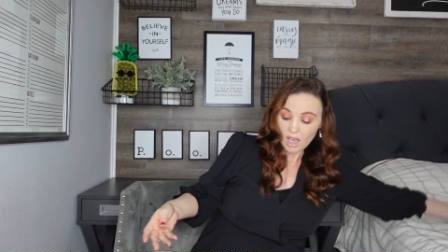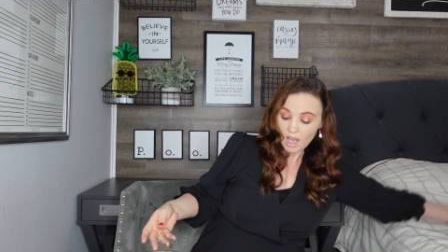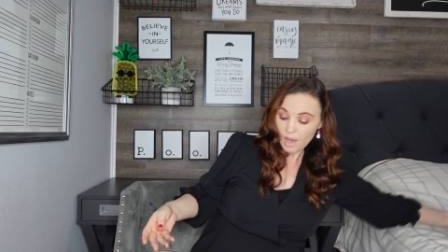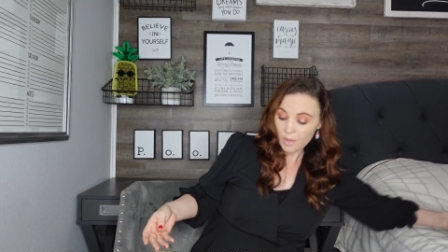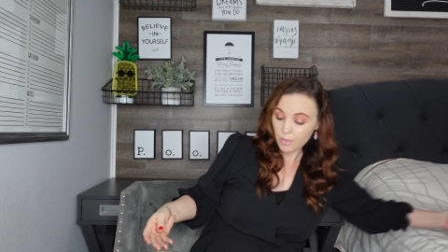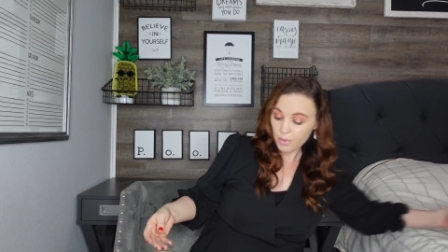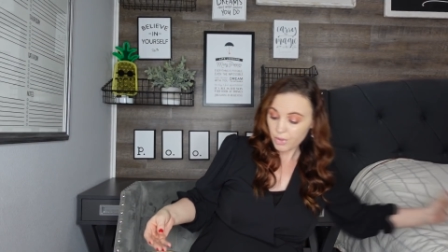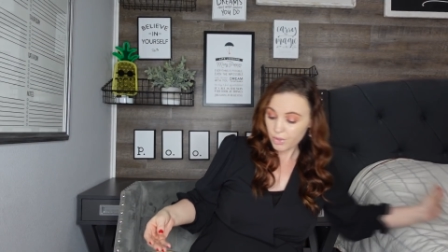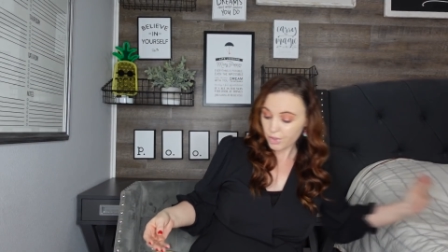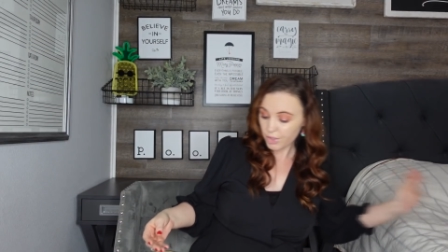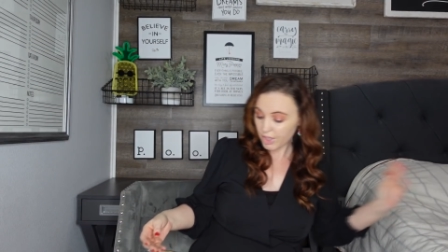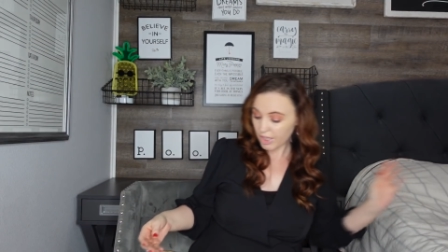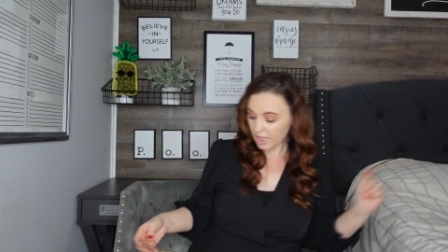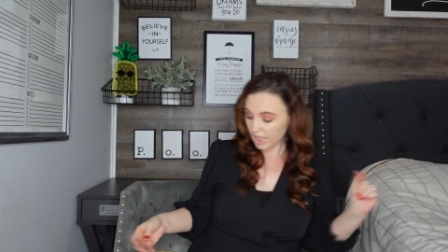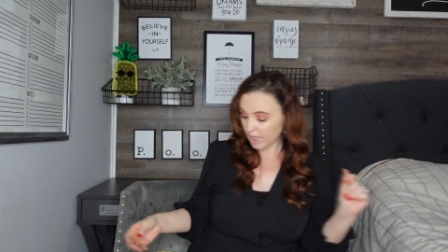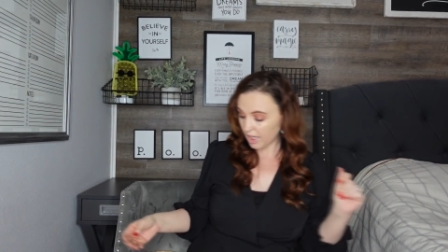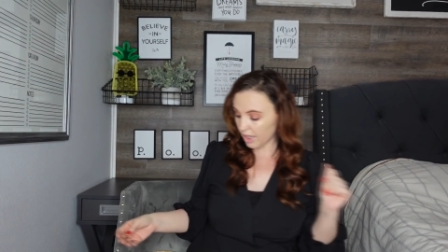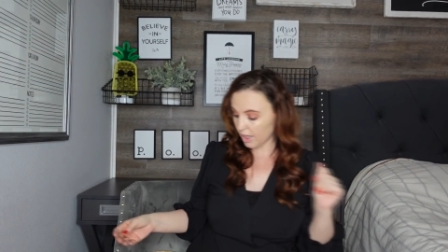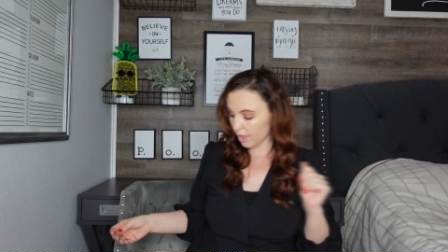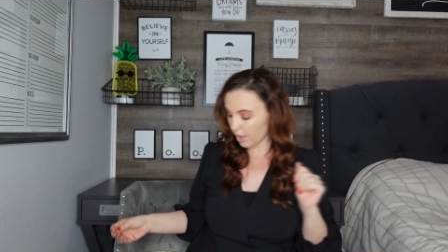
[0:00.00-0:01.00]
a
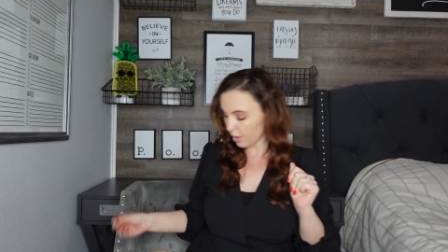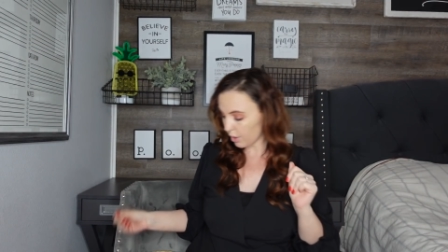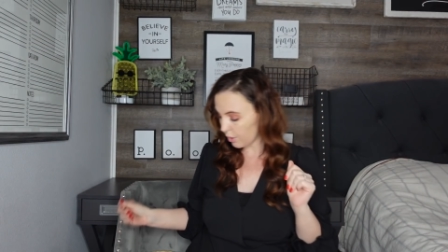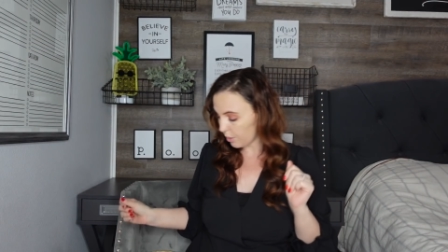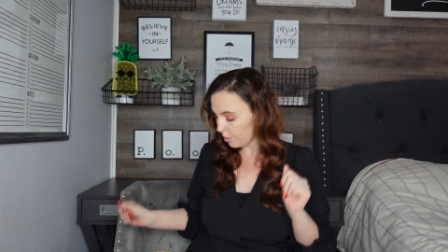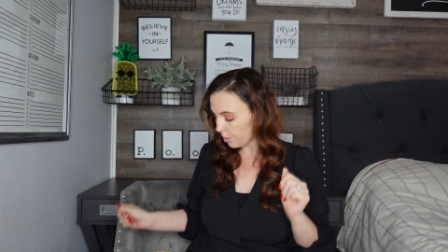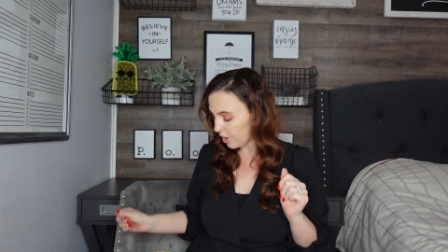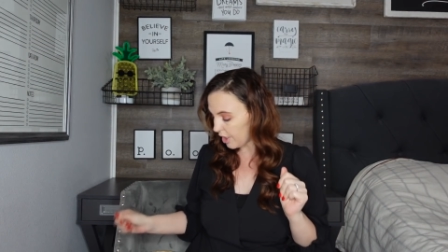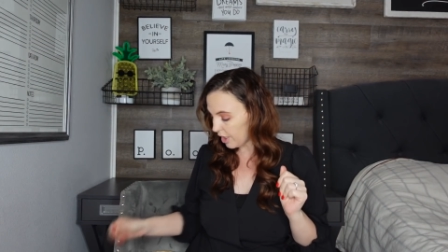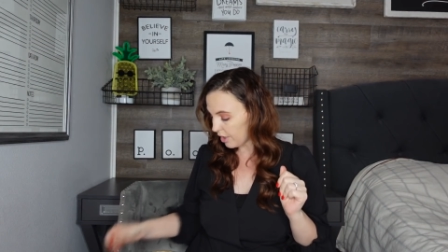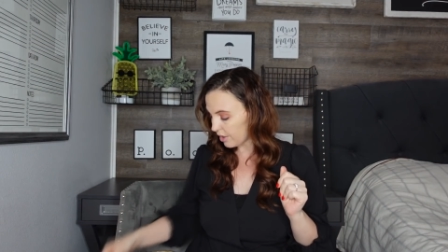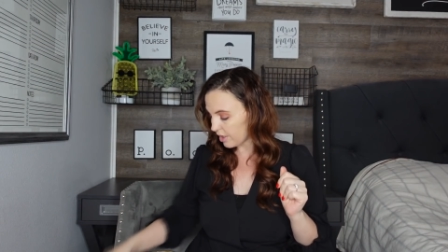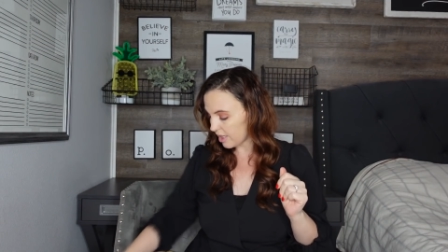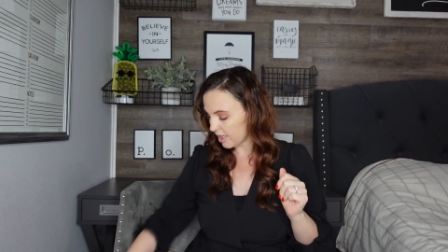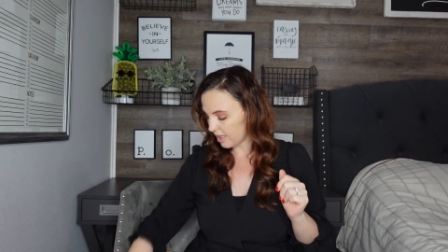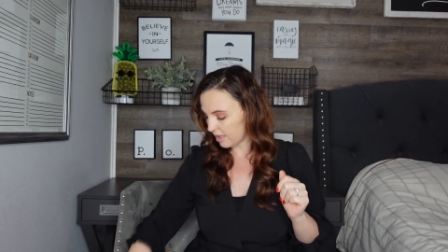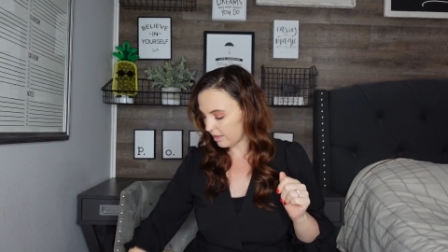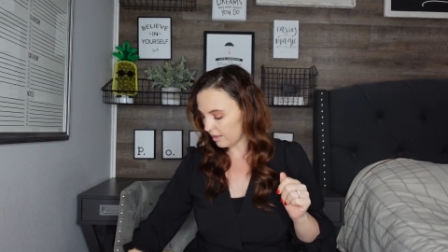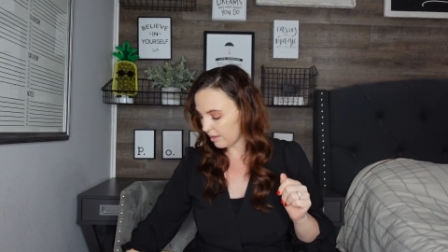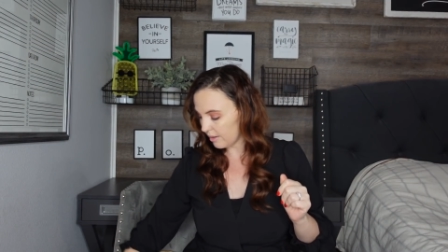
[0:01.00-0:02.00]
pretty good
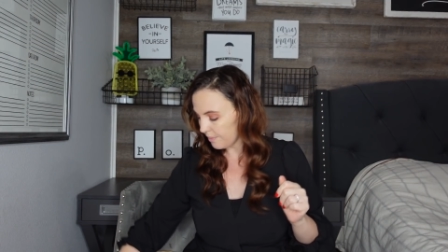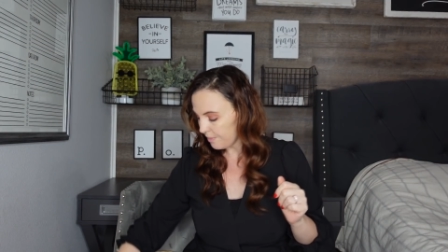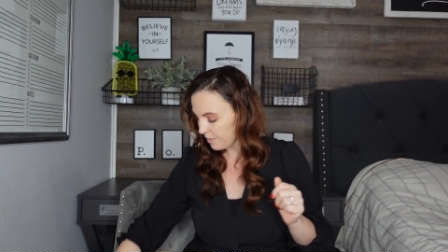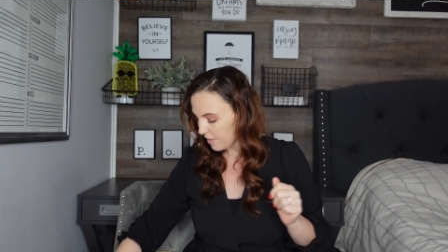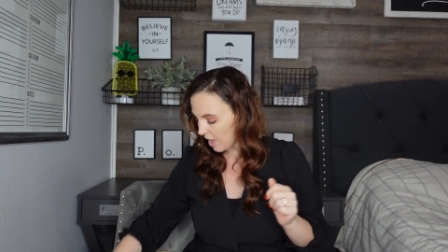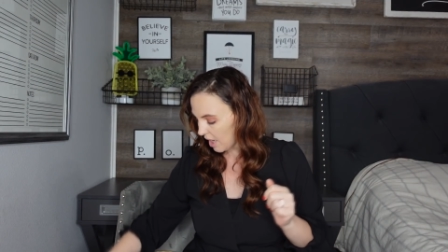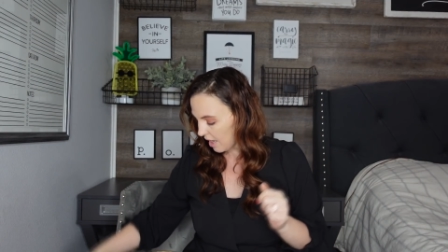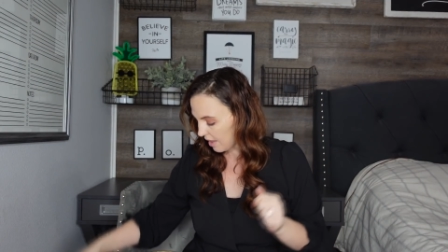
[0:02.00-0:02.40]
deal.